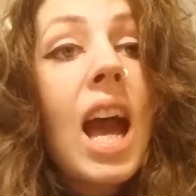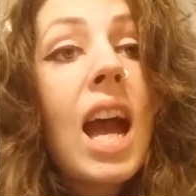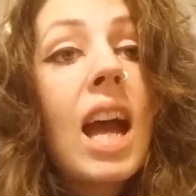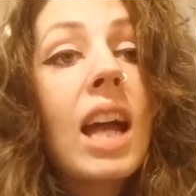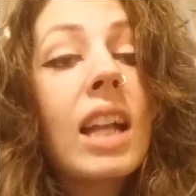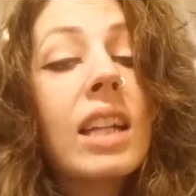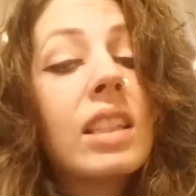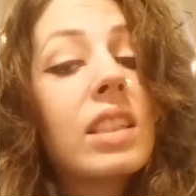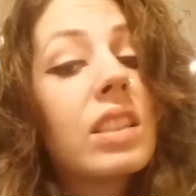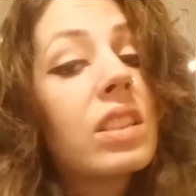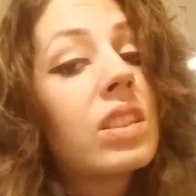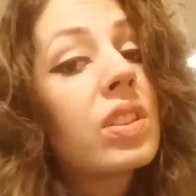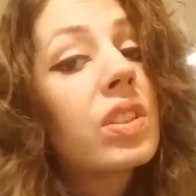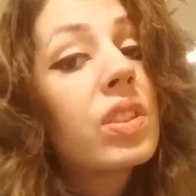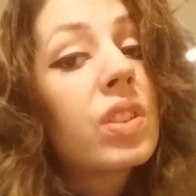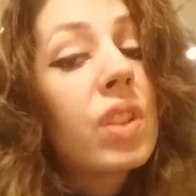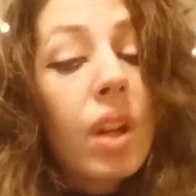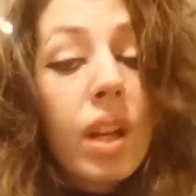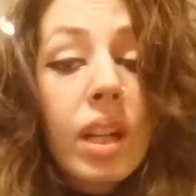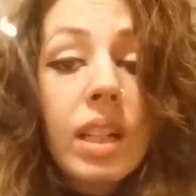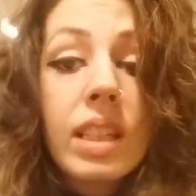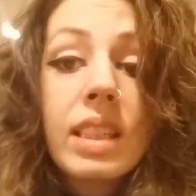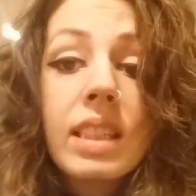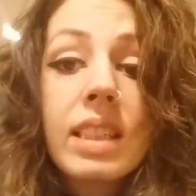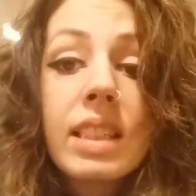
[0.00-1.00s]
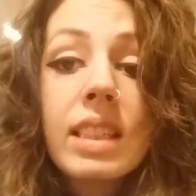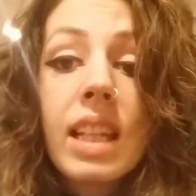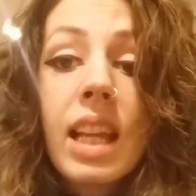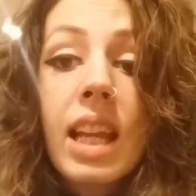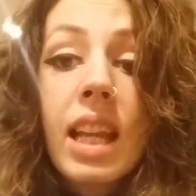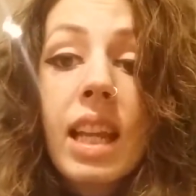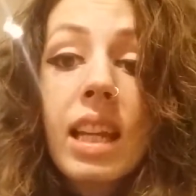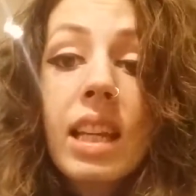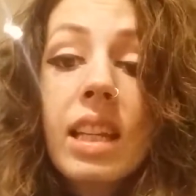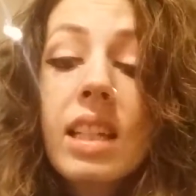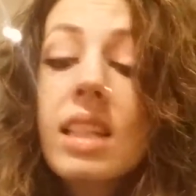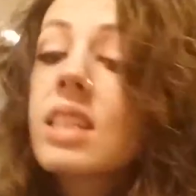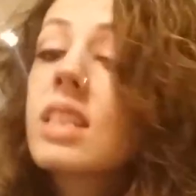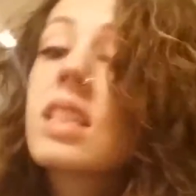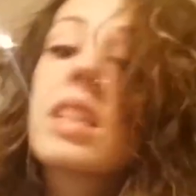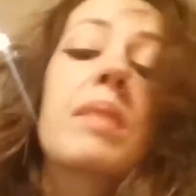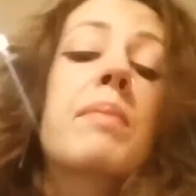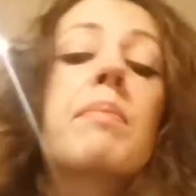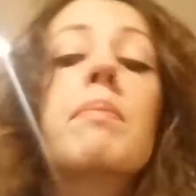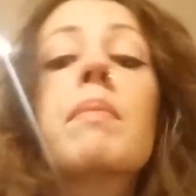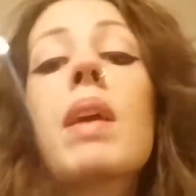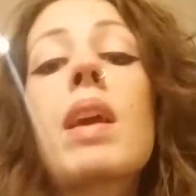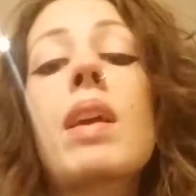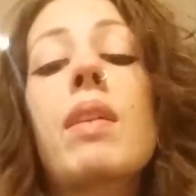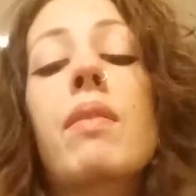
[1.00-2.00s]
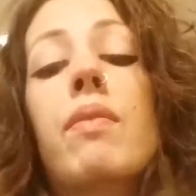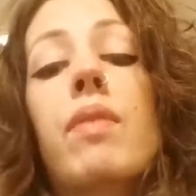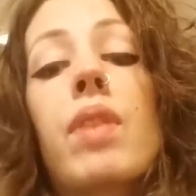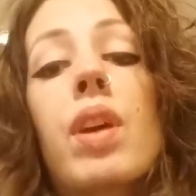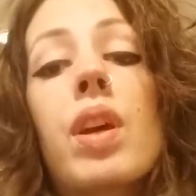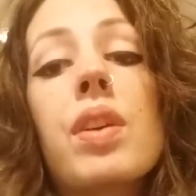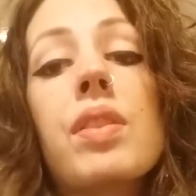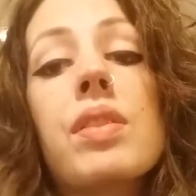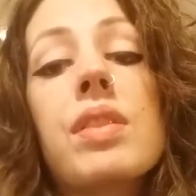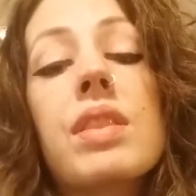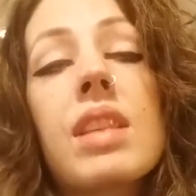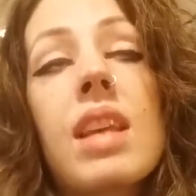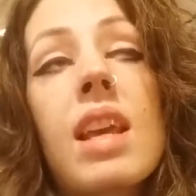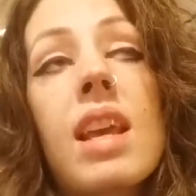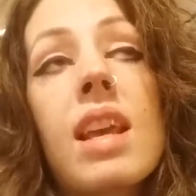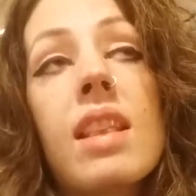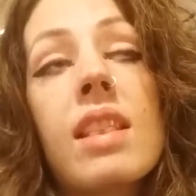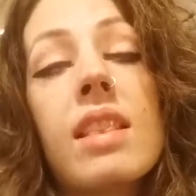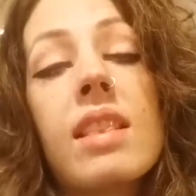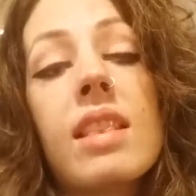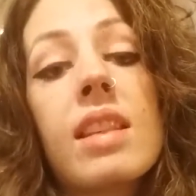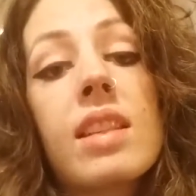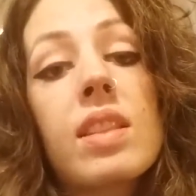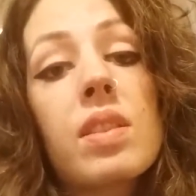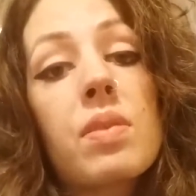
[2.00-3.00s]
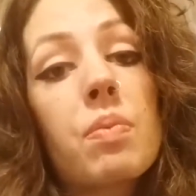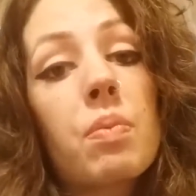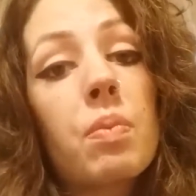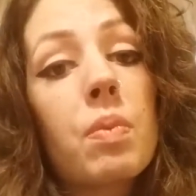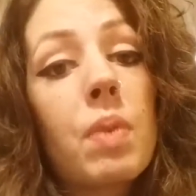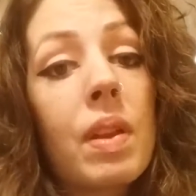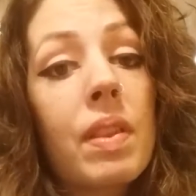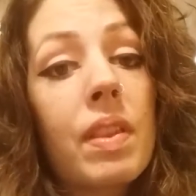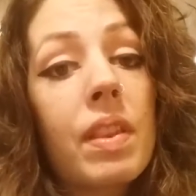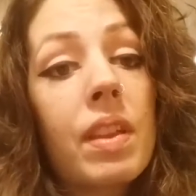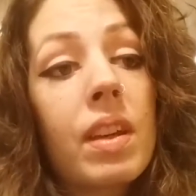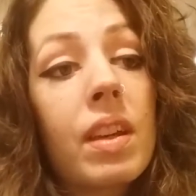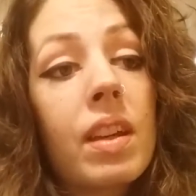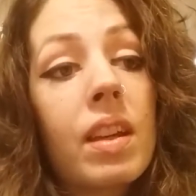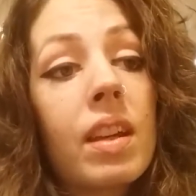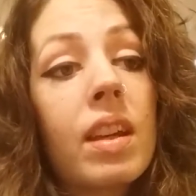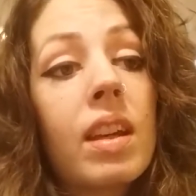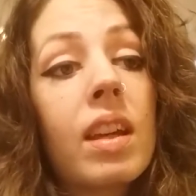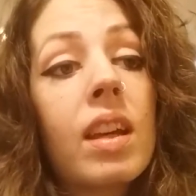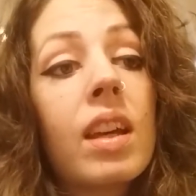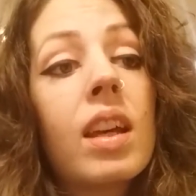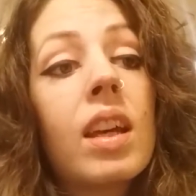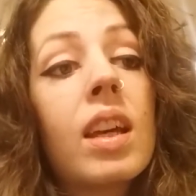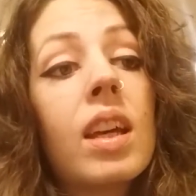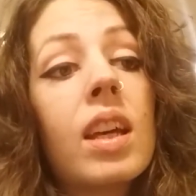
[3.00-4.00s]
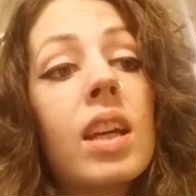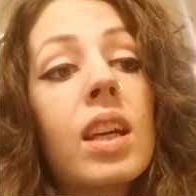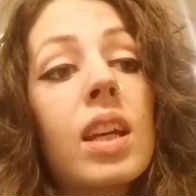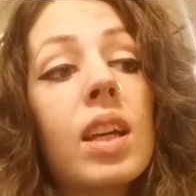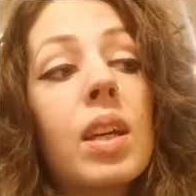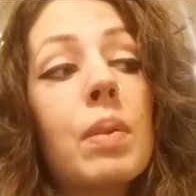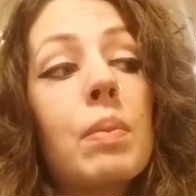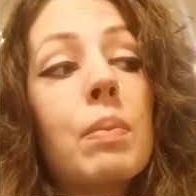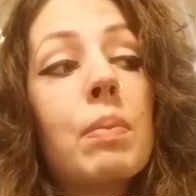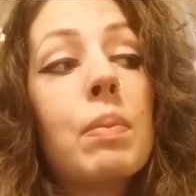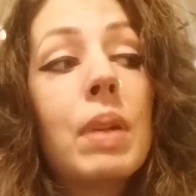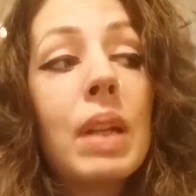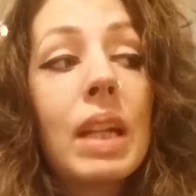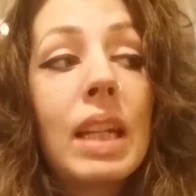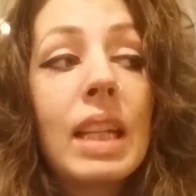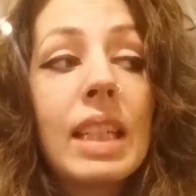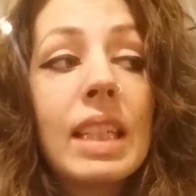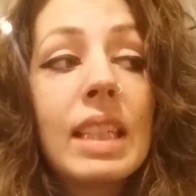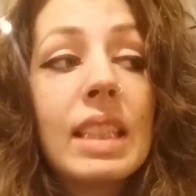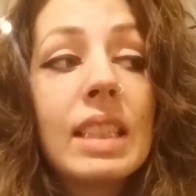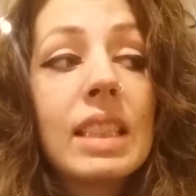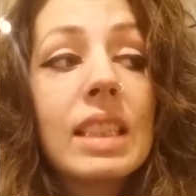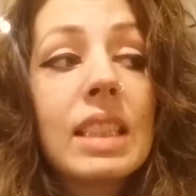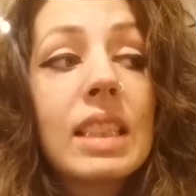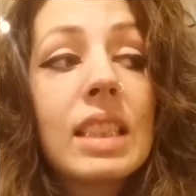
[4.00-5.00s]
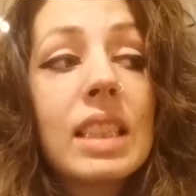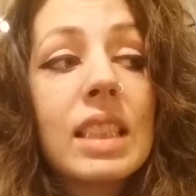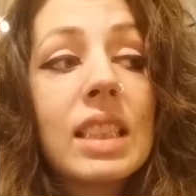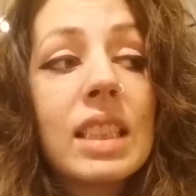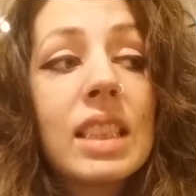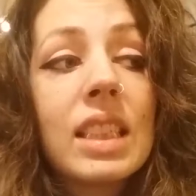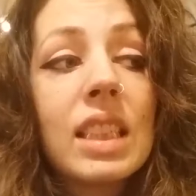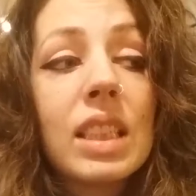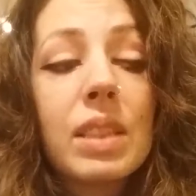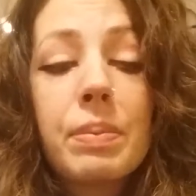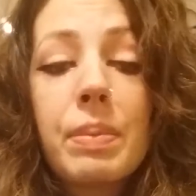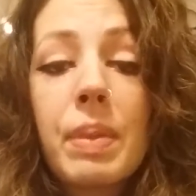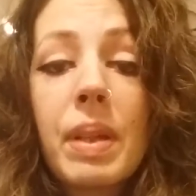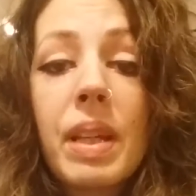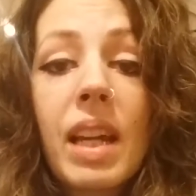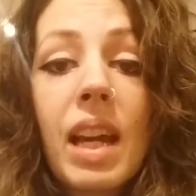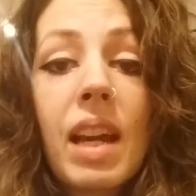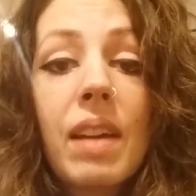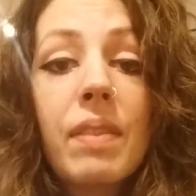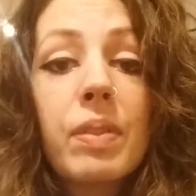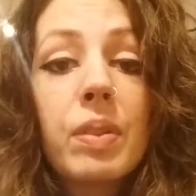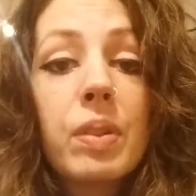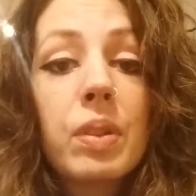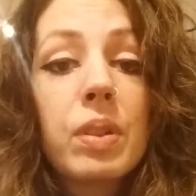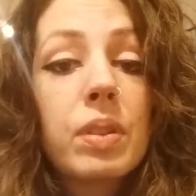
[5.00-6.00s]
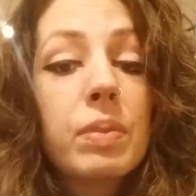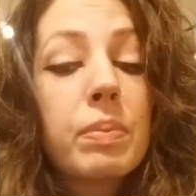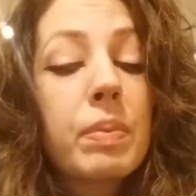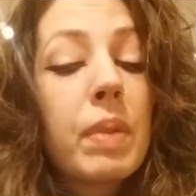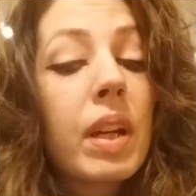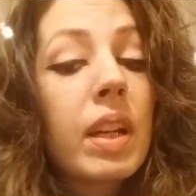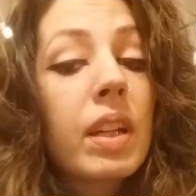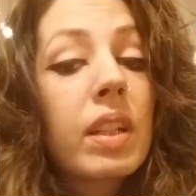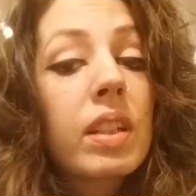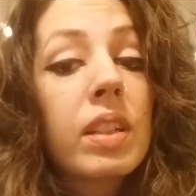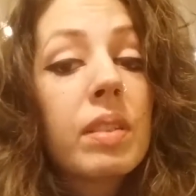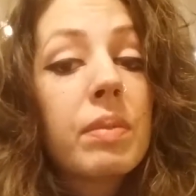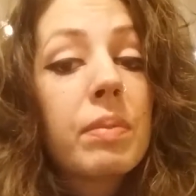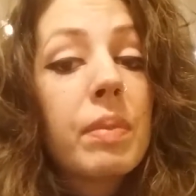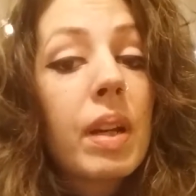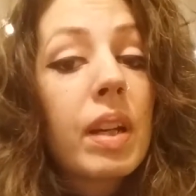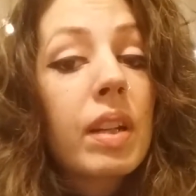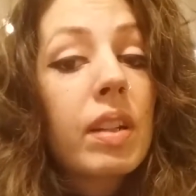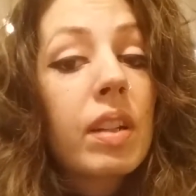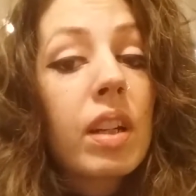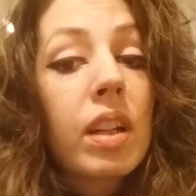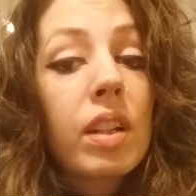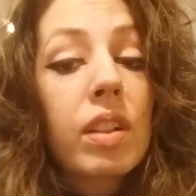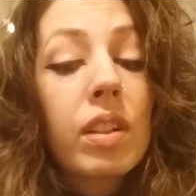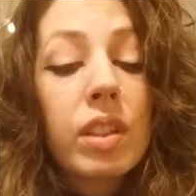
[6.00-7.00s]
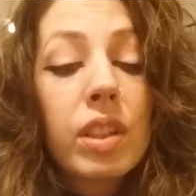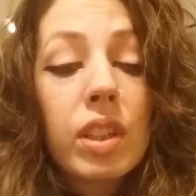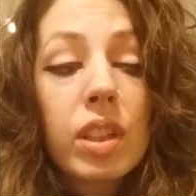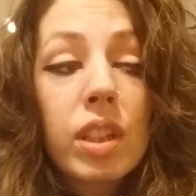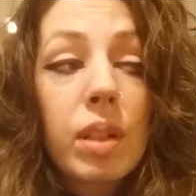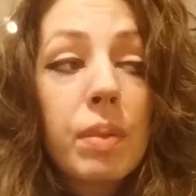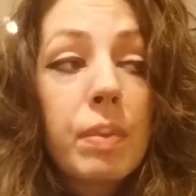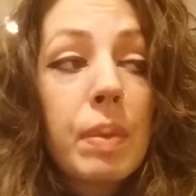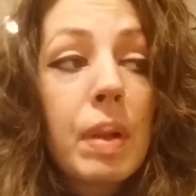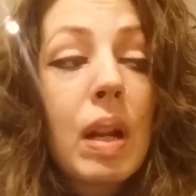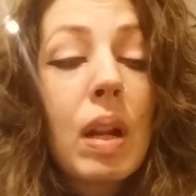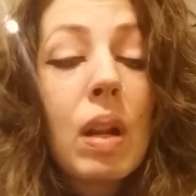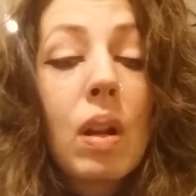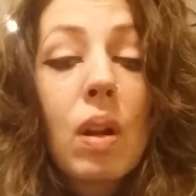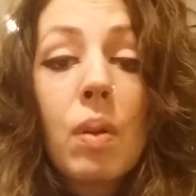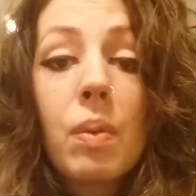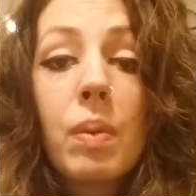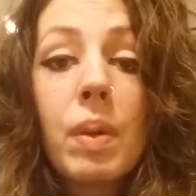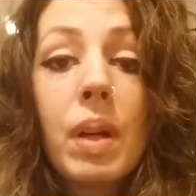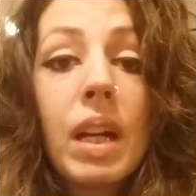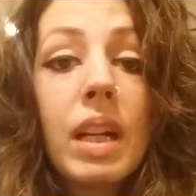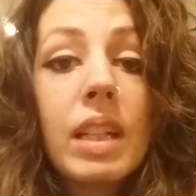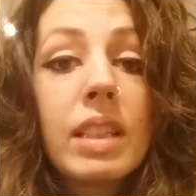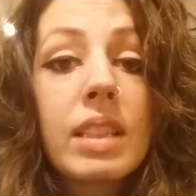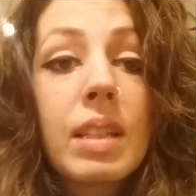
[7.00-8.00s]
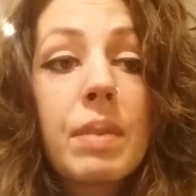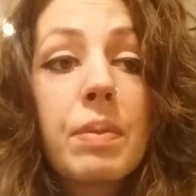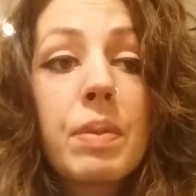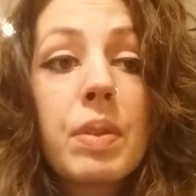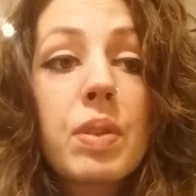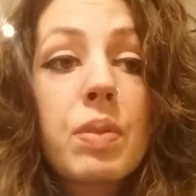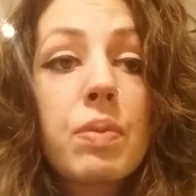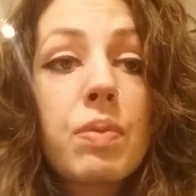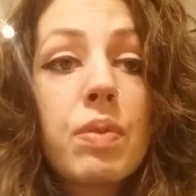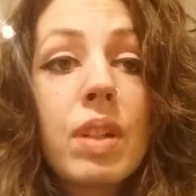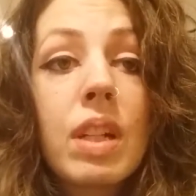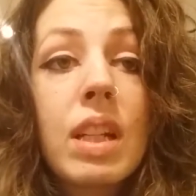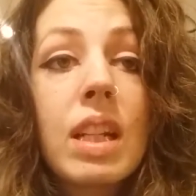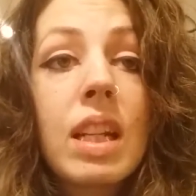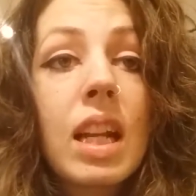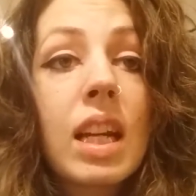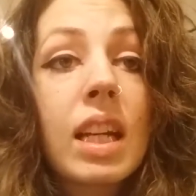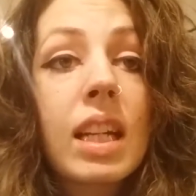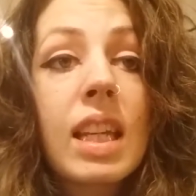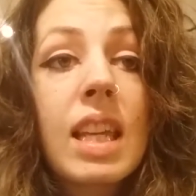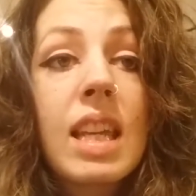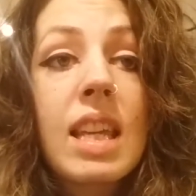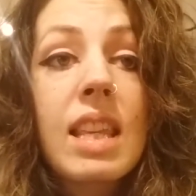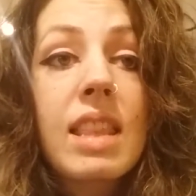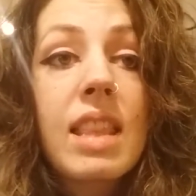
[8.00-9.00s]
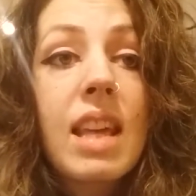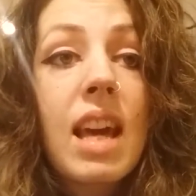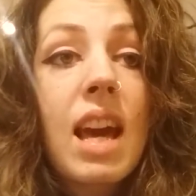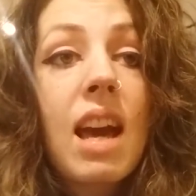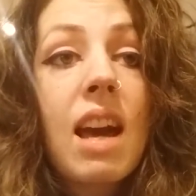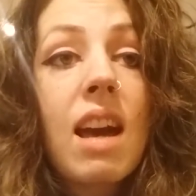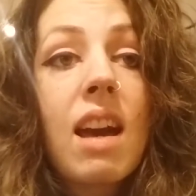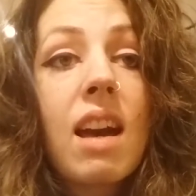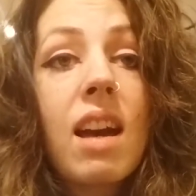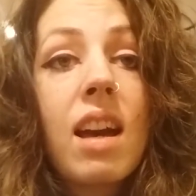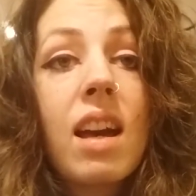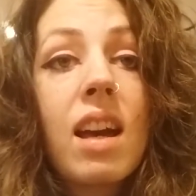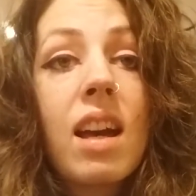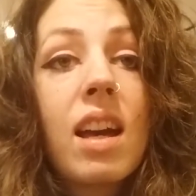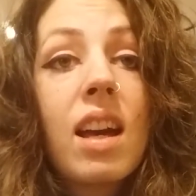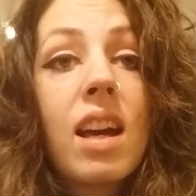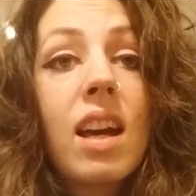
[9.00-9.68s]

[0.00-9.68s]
and try and stick to main roads in this weather. Please just be careful, because my car crash could have been a lot worse. I'm just really lucky that